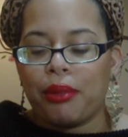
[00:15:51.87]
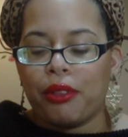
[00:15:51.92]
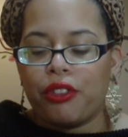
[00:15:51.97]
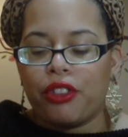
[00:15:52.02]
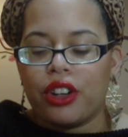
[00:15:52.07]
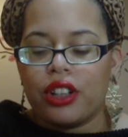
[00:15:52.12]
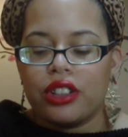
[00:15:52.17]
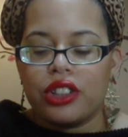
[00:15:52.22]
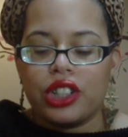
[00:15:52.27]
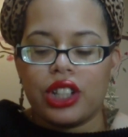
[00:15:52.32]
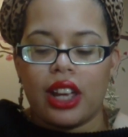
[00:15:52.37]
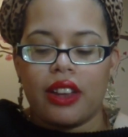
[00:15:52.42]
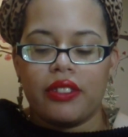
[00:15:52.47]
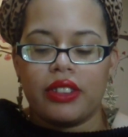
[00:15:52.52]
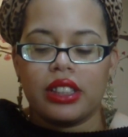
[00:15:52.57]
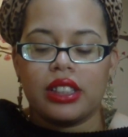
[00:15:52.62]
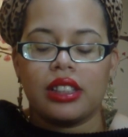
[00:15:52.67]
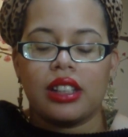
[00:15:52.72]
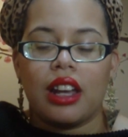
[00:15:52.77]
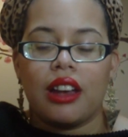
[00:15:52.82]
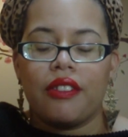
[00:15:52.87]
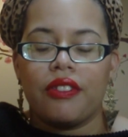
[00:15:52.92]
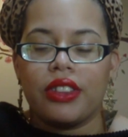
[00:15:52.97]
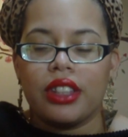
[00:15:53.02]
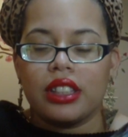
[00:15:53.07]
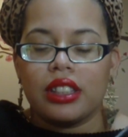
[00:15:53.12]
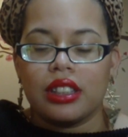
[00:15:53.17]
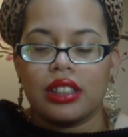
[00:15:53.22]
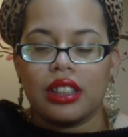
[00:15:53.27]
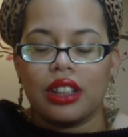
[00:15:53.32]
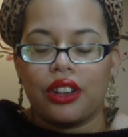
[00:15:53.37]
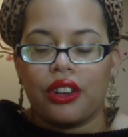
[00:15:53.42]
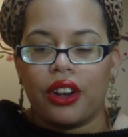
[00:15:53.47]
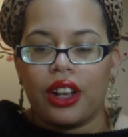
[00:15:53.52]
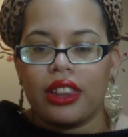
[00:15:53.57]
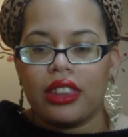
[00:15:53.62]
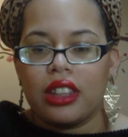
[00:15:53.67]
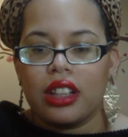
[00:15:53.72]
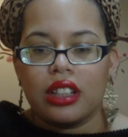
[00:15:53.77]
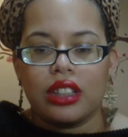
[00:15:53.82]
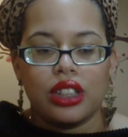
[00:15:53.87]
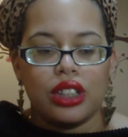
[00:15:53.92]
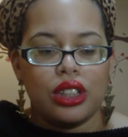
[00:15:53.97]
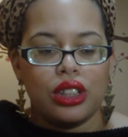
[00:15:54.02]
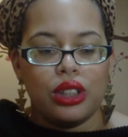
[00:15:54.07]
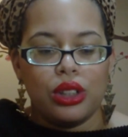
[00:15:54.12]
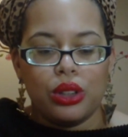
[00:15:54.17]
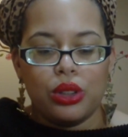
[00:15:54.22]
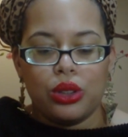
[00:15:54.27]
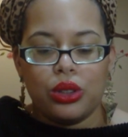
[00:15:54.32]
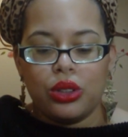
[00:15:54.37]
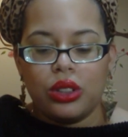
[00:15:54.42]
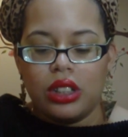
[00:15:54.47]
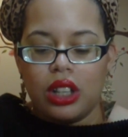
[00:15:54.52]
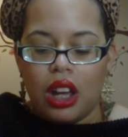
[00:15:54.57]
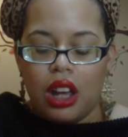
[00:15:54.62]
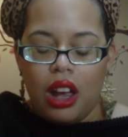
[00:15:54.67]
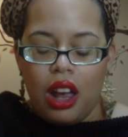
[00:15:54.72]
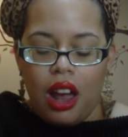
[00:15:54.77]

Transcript: before you shave and stuff. This is a great thing to use.